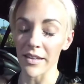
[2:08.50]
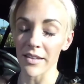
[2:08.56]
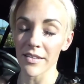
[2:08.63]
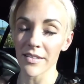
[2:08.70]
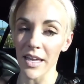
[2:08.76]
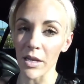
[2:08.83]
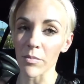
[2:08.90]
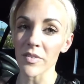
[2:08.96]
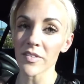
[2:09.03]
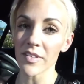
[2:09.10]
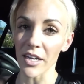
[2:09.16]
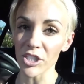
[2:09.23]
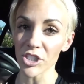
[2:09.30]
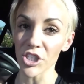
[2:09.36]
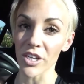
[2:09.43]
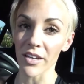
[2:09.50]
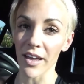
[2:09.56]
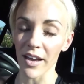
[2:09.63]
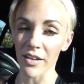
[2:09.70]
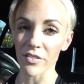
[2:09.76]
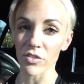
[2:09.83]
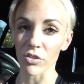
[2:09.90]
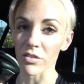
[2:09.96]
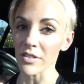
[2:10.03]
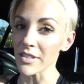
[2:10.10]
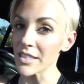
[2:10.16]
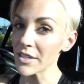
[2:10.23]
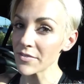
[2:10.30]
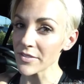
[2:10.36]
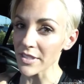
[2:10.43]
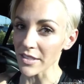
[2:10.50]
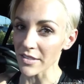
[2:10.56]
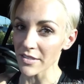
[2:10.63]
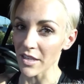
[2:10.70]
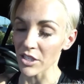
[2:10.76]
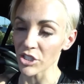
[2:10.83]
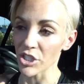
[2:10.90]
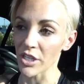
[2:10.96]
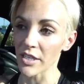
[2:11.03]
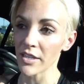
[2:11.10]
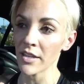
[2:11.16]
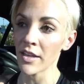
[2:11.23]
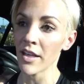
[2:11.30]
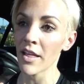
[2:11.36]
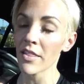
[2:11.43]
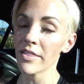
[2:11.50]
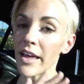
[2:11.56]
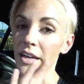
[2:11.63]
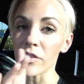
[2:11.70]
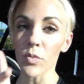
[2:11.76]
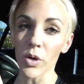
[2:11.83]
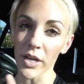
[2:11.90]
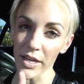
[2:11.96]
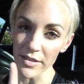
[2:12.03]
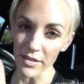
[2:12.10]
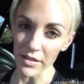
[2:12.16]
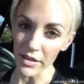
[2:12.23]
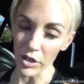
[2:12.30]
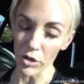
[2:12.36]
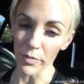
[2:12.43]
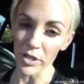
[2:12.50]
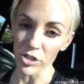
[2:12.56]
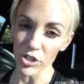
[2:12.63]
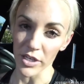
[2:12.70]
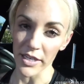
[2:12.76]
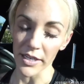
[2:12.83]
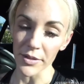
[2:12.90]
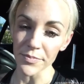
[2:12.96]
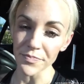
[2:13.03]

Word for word: the same session as your lifting session, that's where it gets a little bit tricky.